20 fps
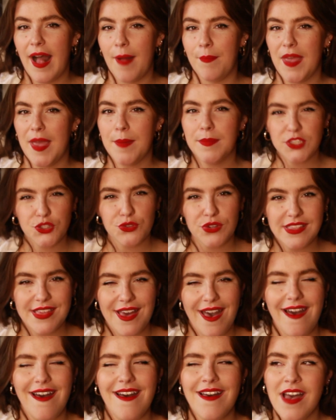imagery
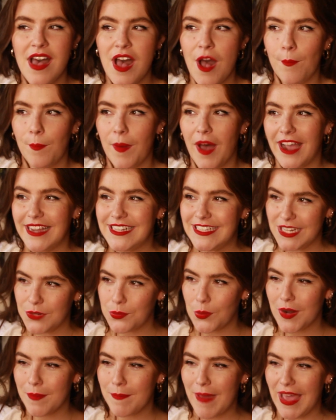there, but I did
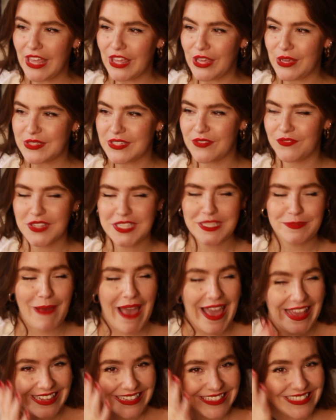want to make use of the
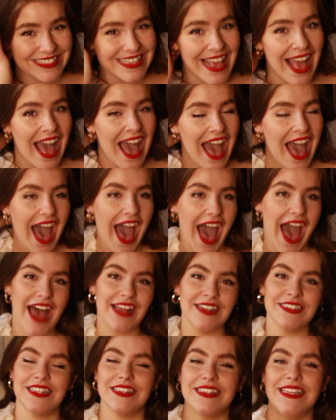space.
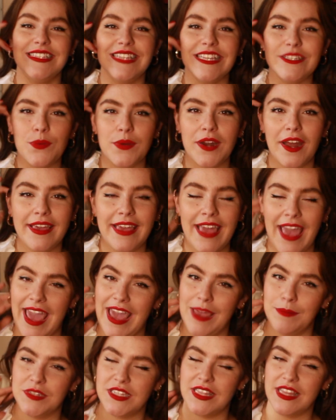And this is when I
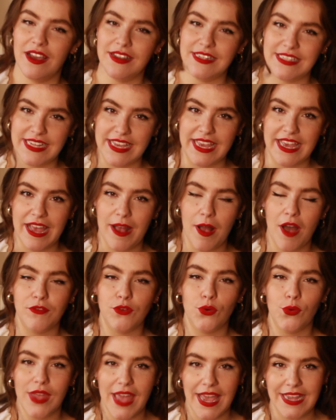came to the idea of
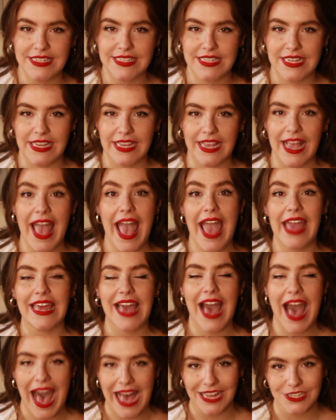creating a
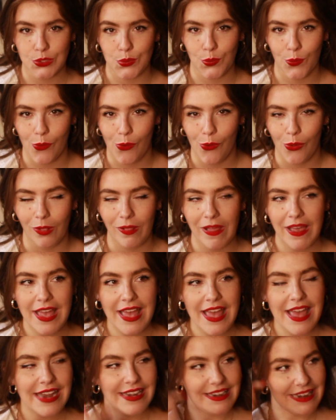hat wall.
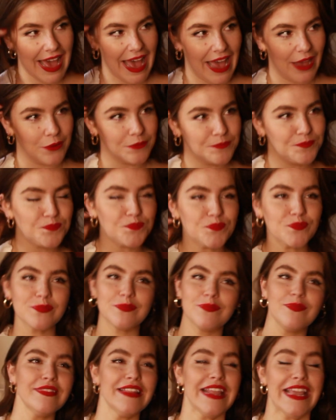Now,
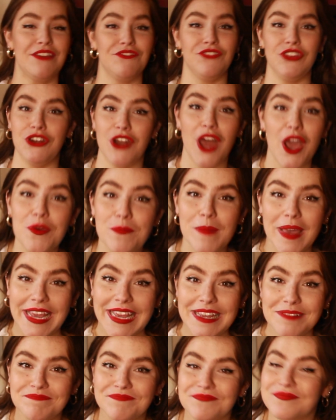if you know
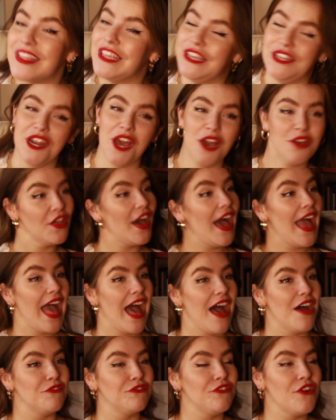me, you know that I
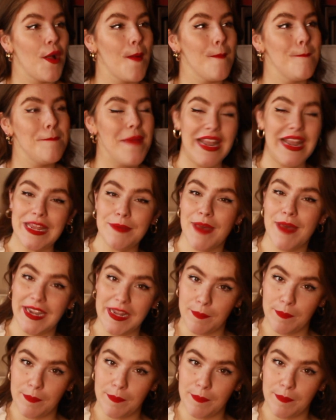have many, many